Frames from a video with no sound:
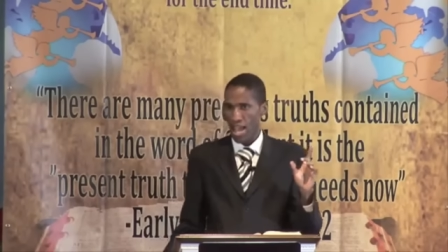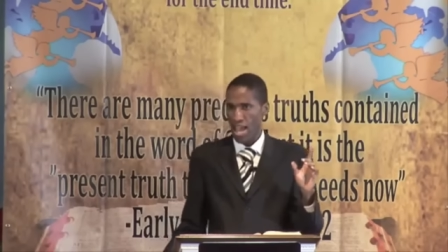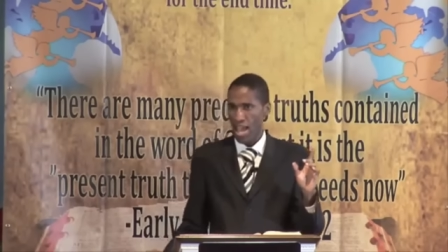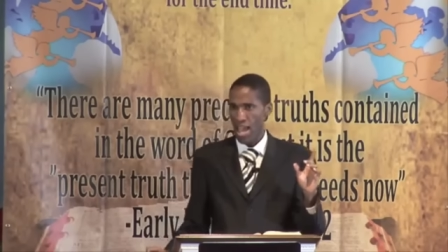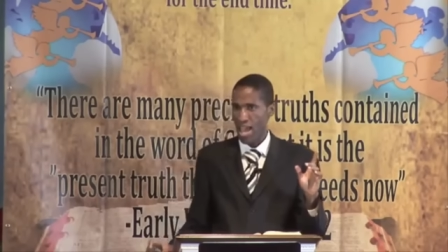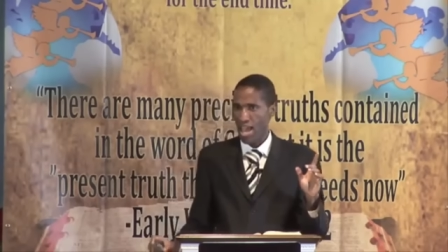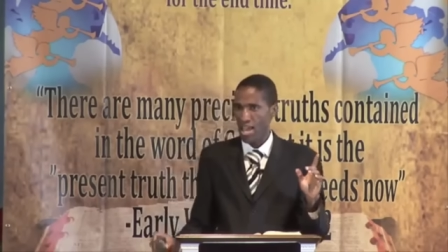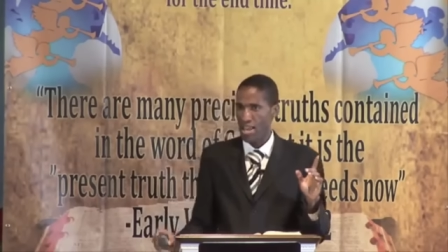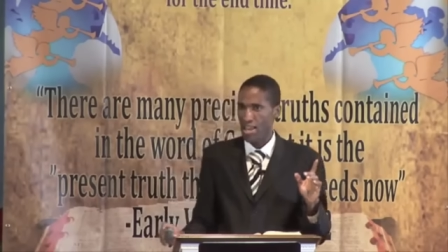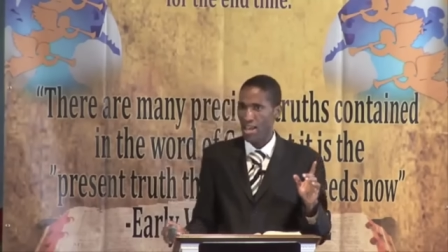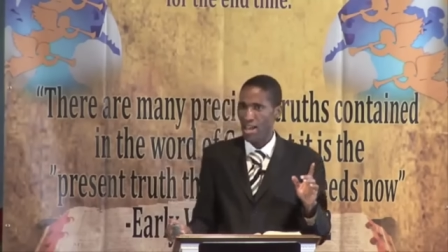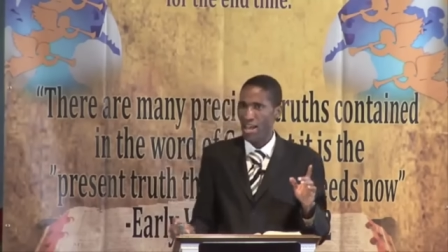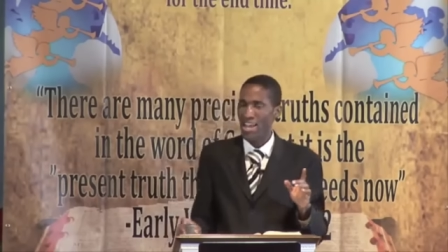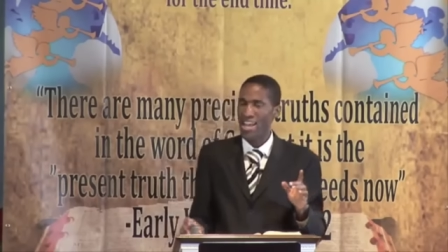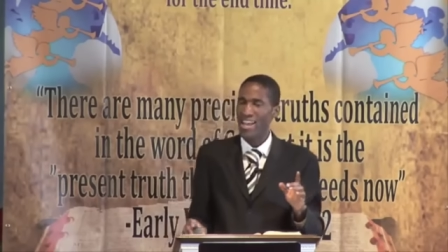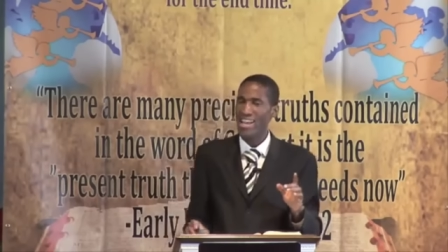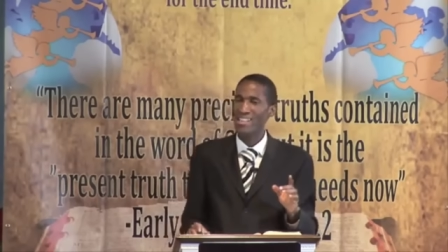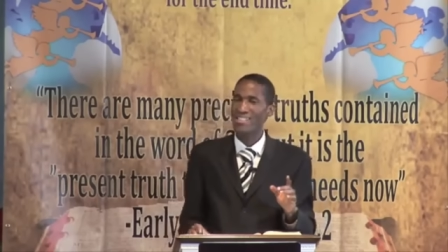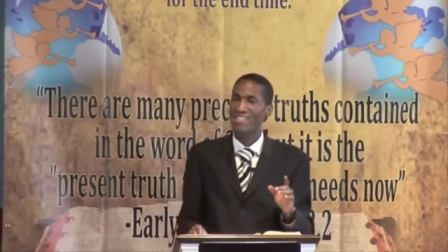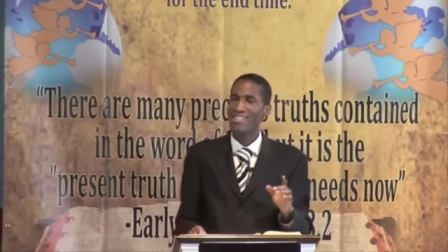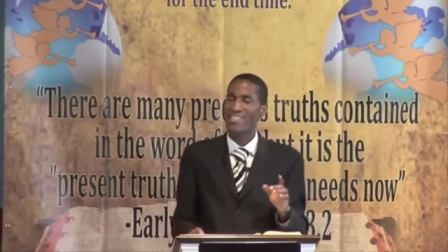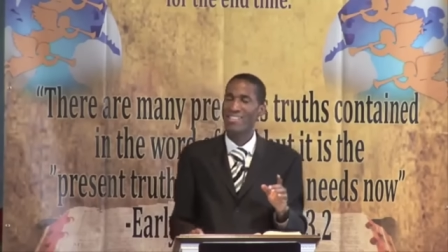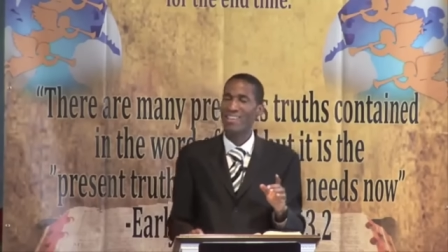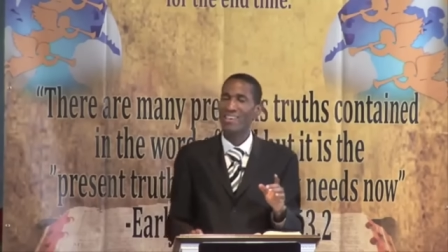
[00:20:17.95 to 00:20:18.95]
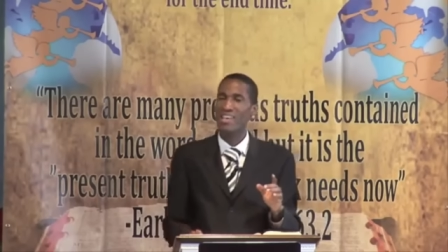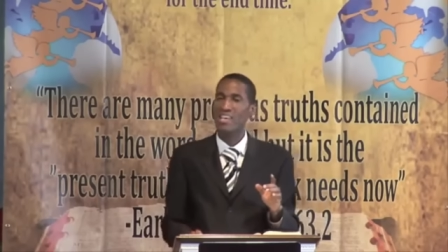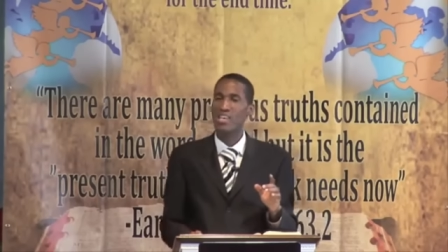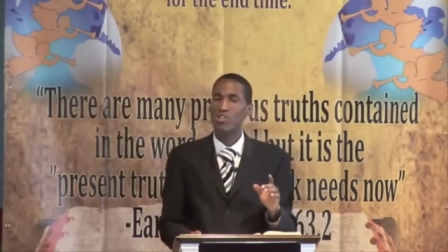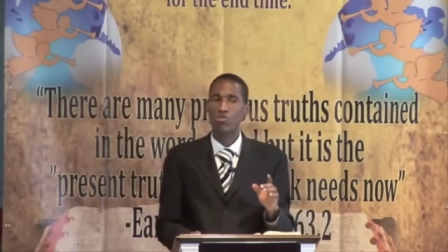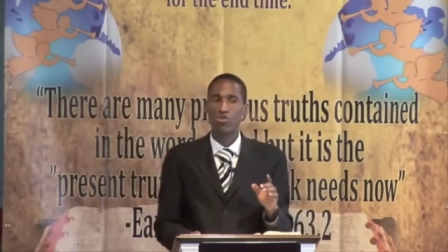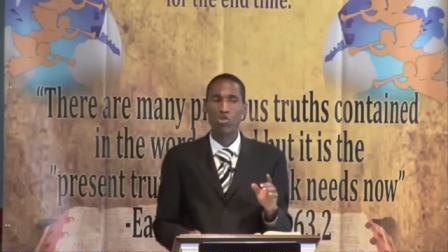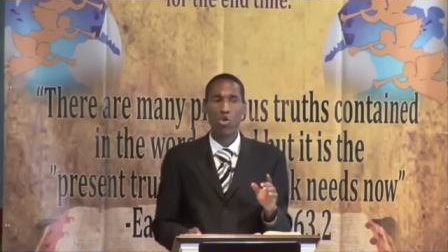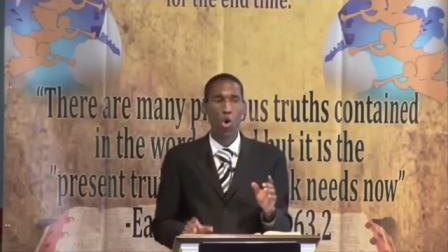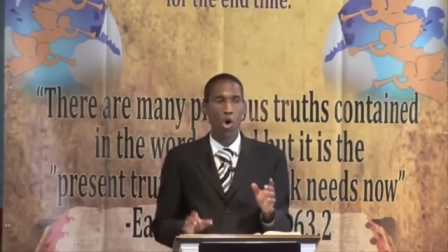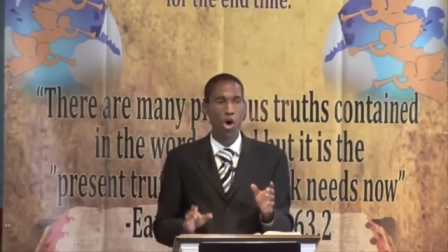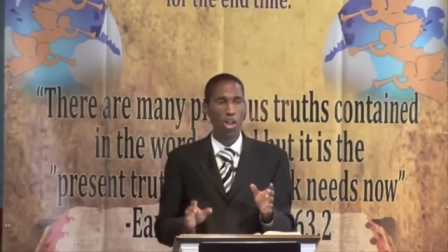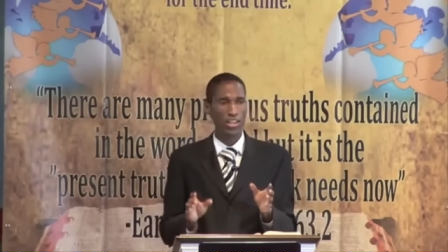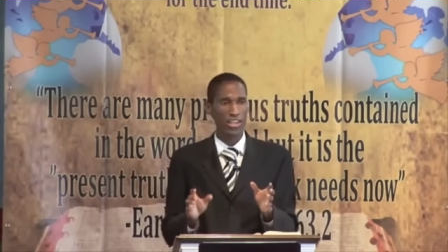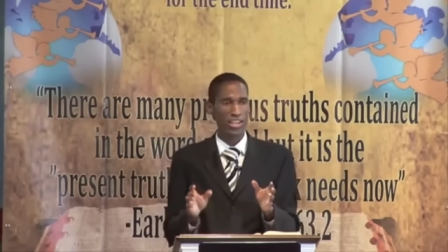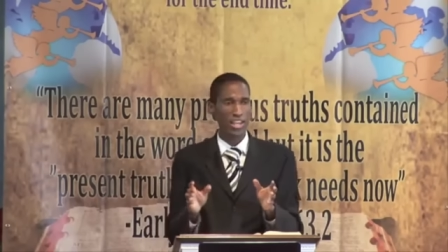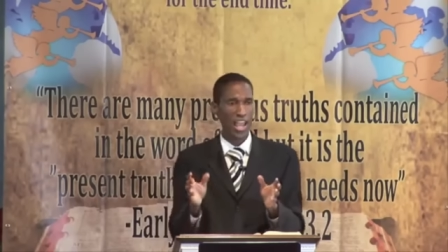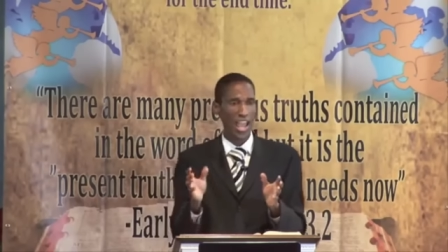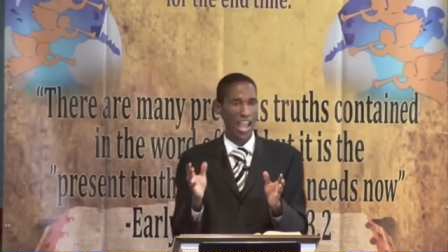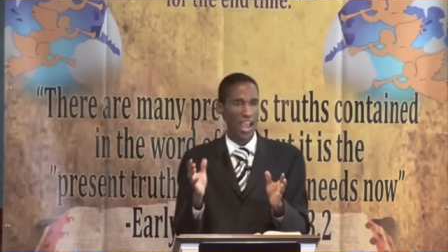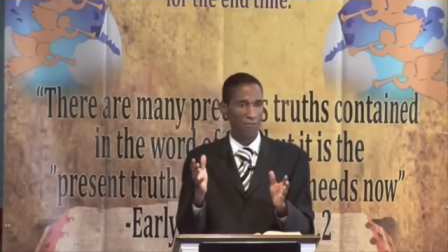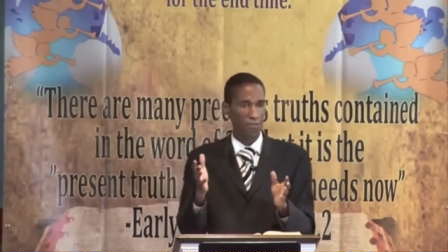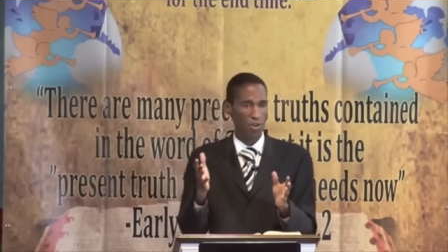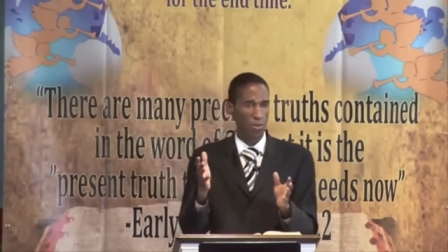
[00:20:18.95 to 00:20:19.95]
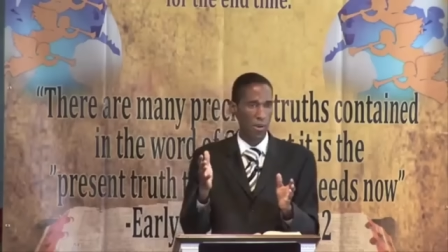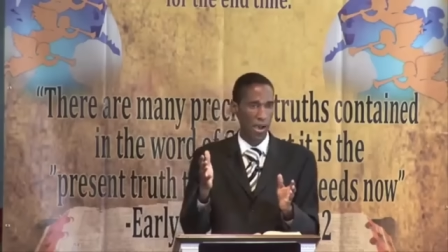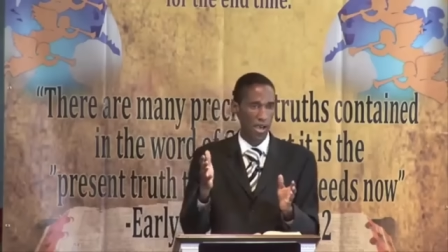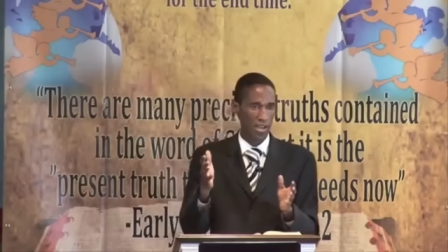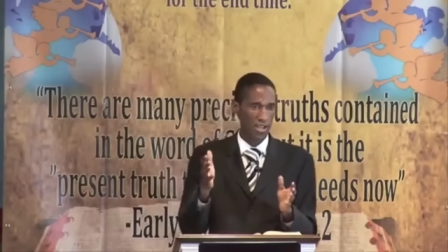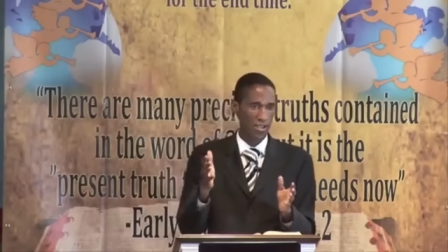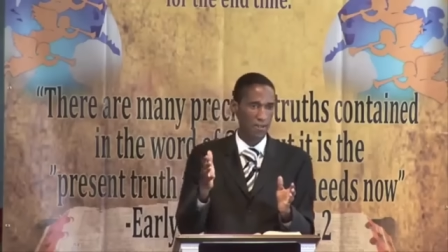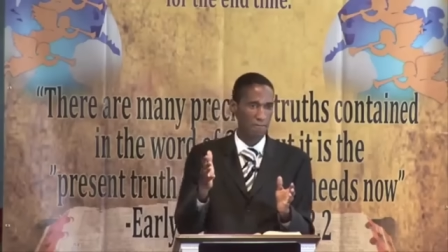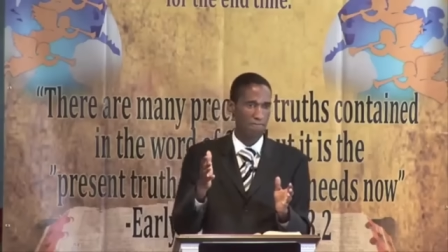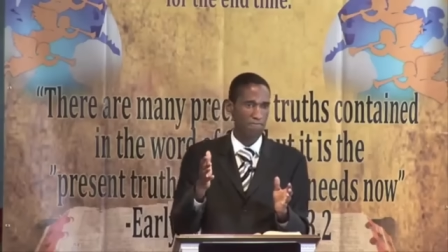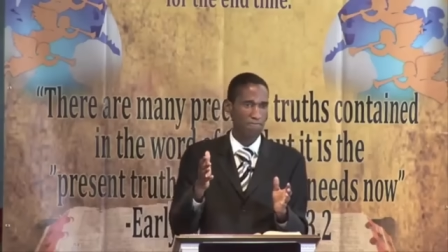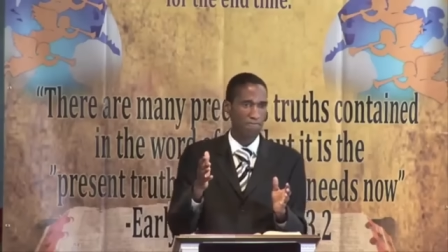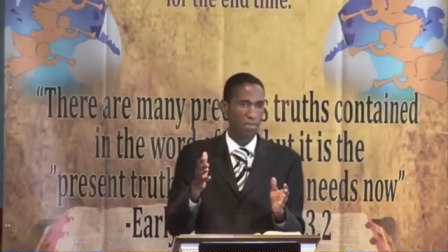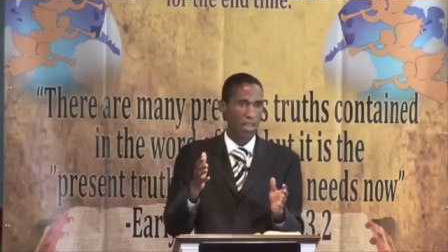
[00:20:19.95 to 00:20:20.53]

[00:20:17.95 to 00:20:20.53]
And it's, he's calling everybody